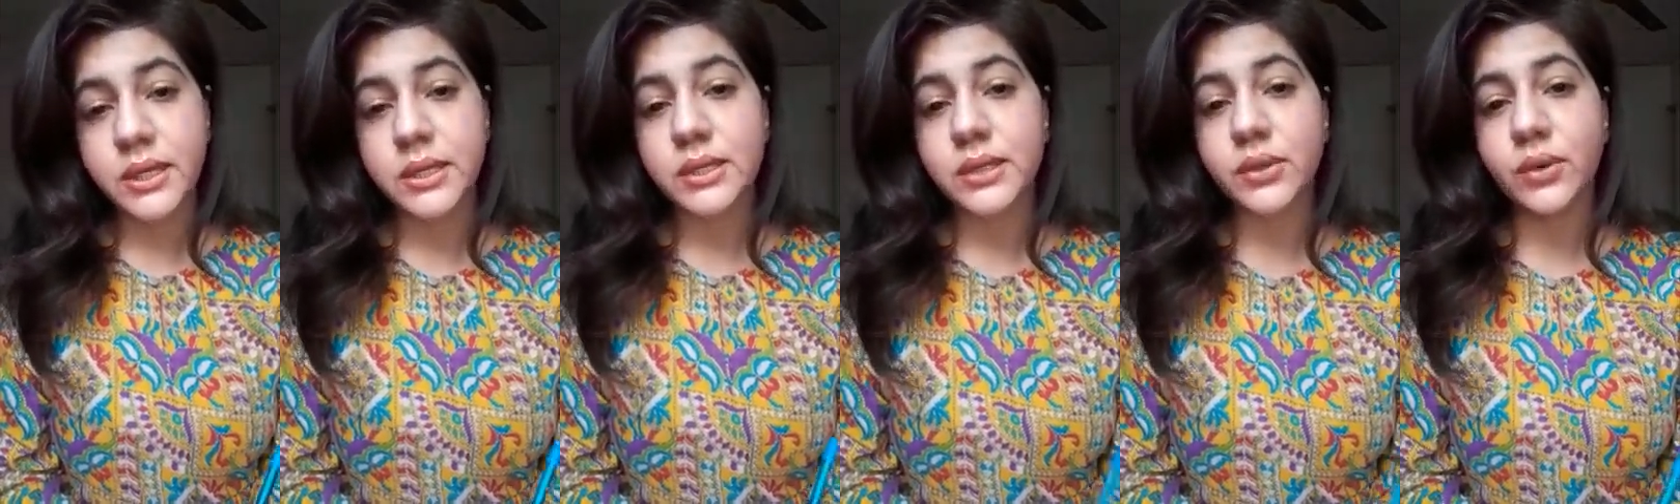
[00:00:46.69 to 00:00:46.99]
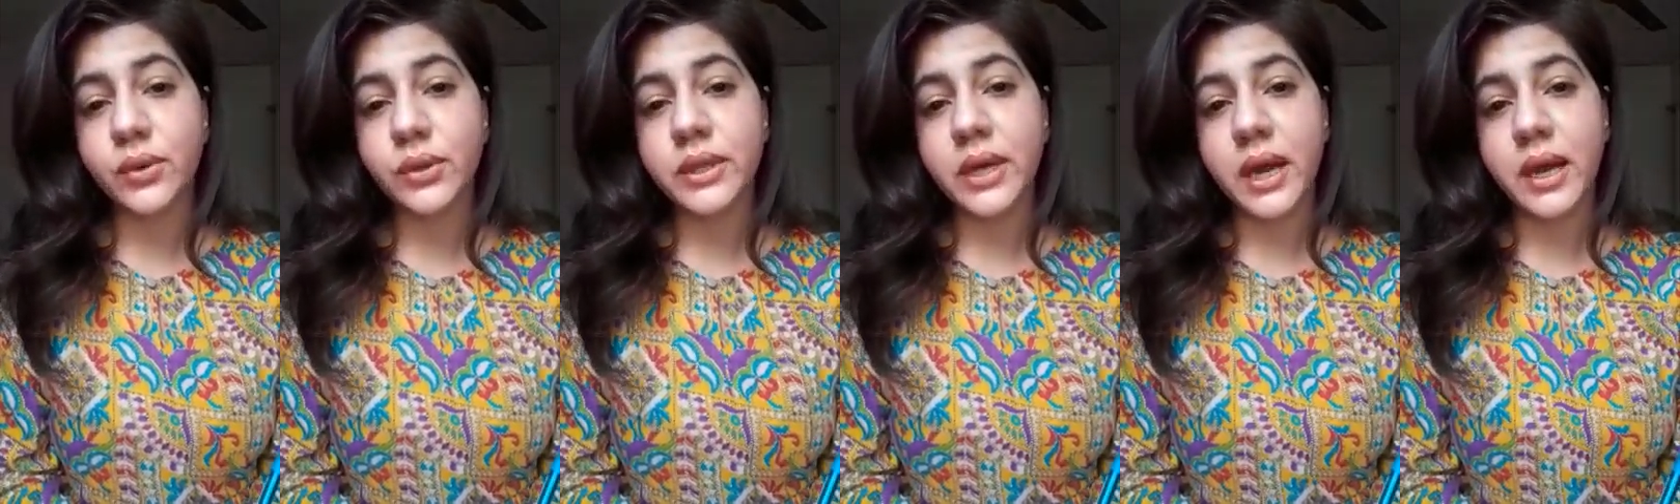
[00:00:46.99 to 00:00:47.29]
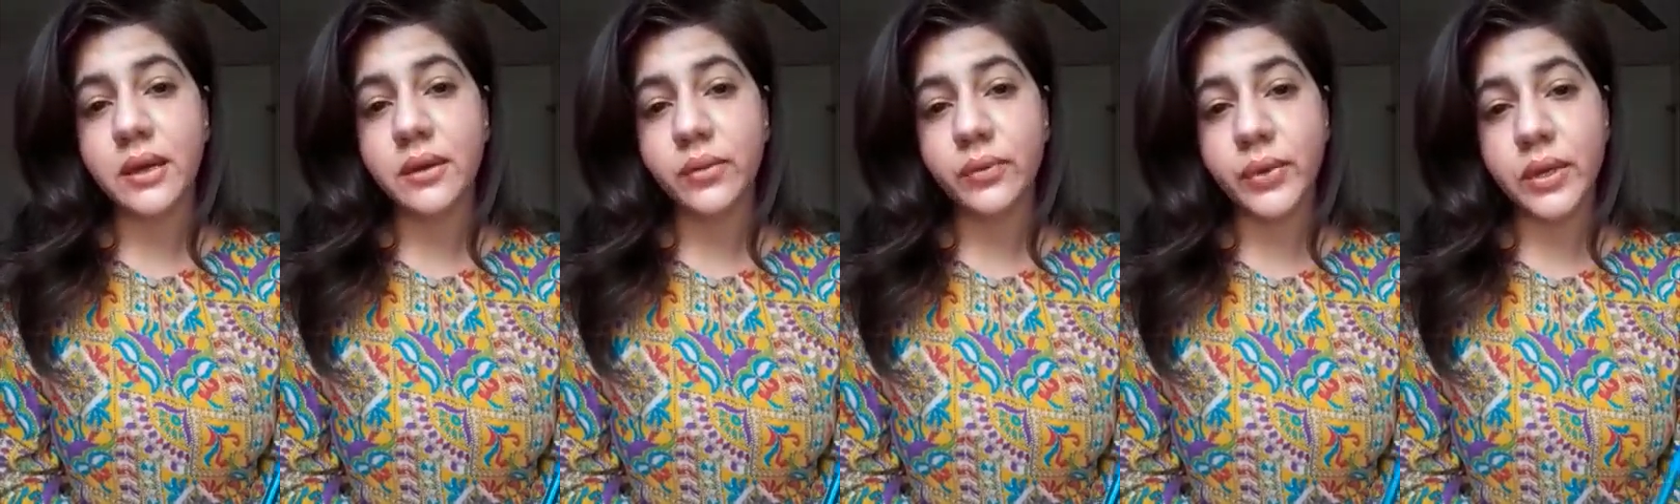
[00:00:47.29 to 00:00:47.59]
so
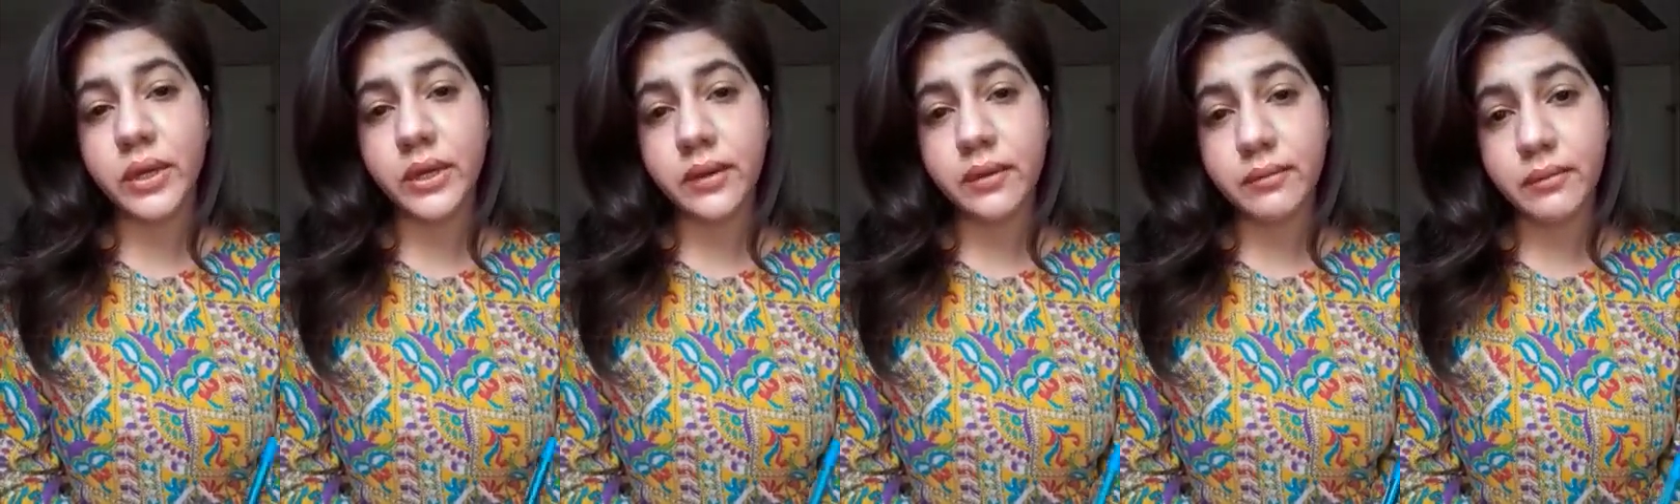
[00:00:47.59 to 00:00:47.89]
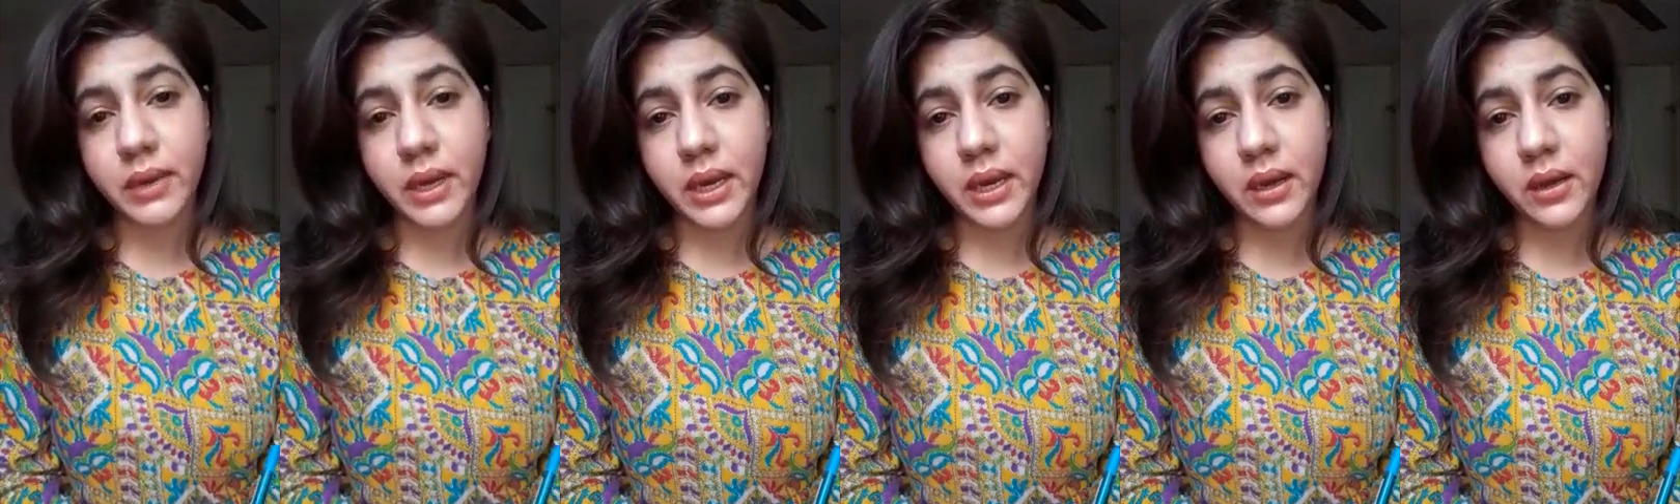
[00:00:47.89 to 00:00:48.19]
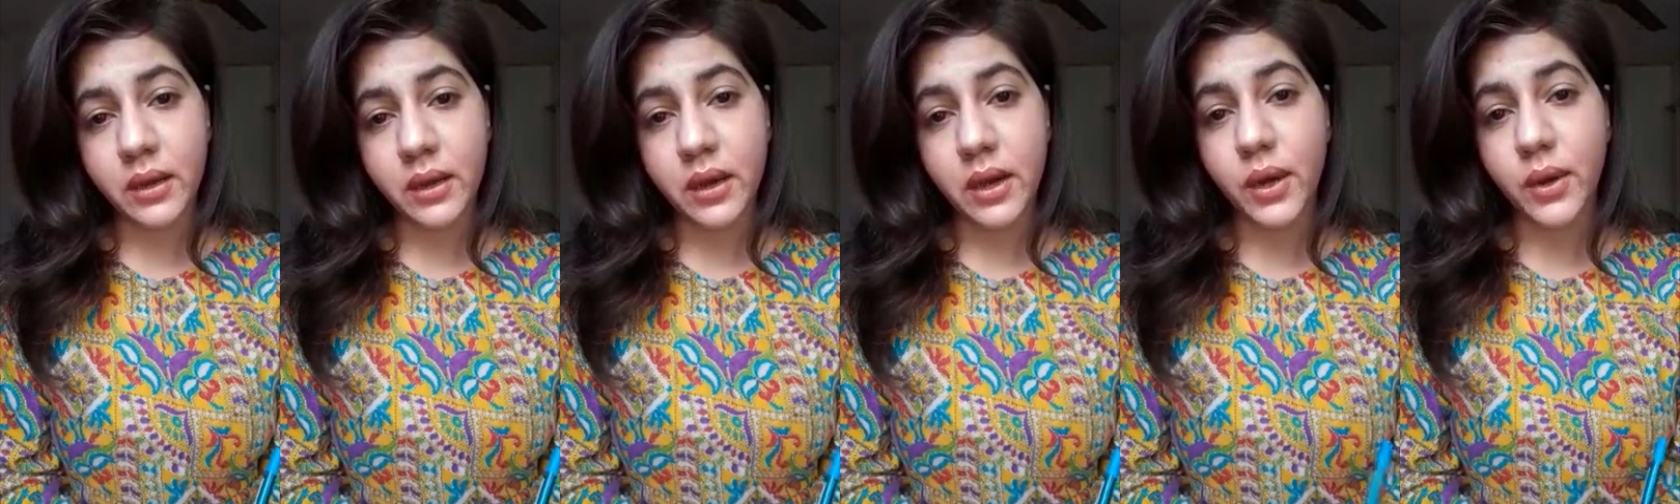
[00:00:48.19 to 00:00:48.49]
that we can
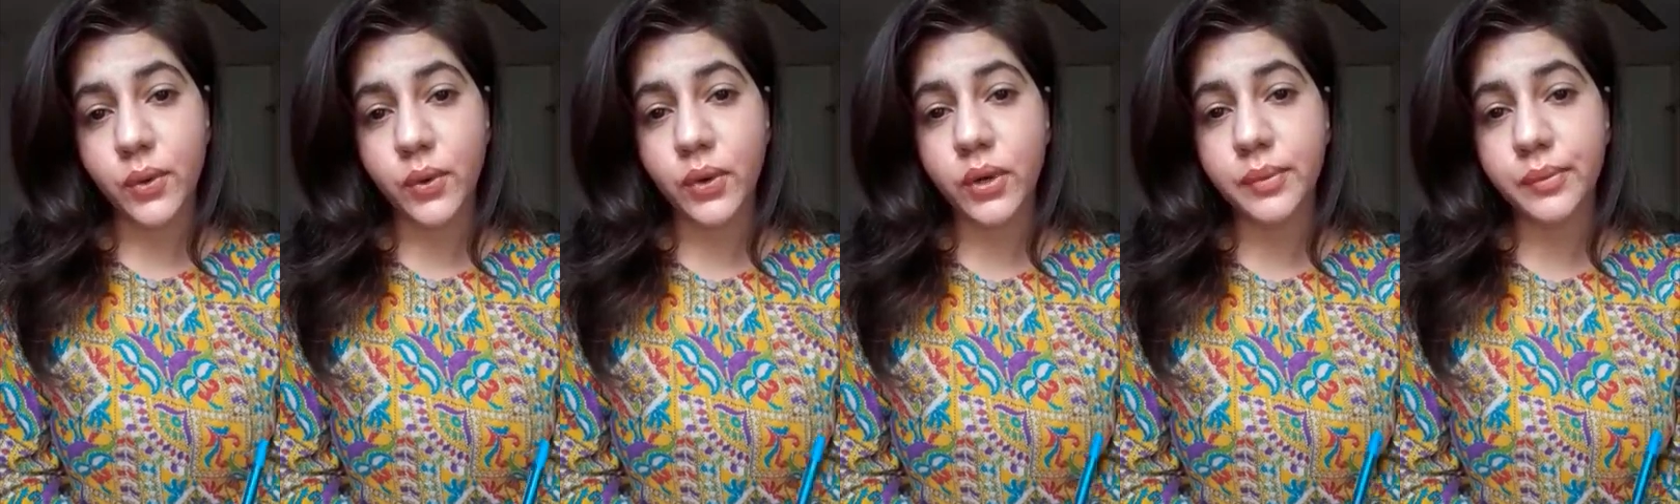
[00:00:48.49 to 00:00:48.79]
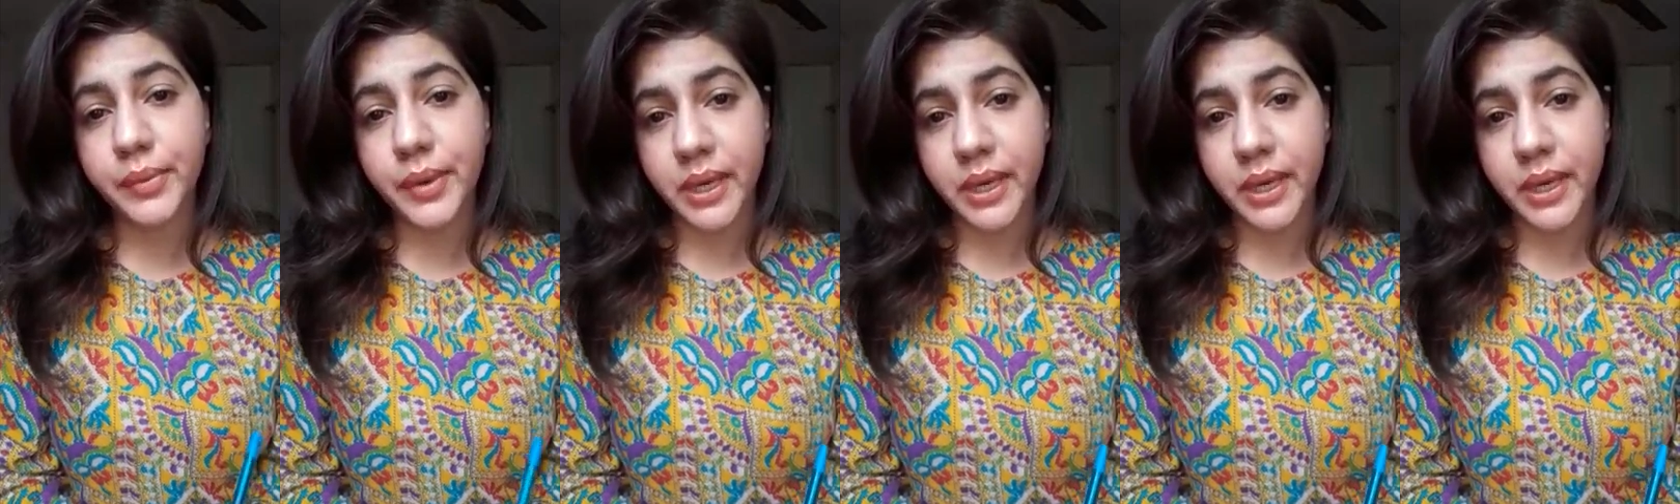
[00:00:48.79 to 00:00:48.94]
make a good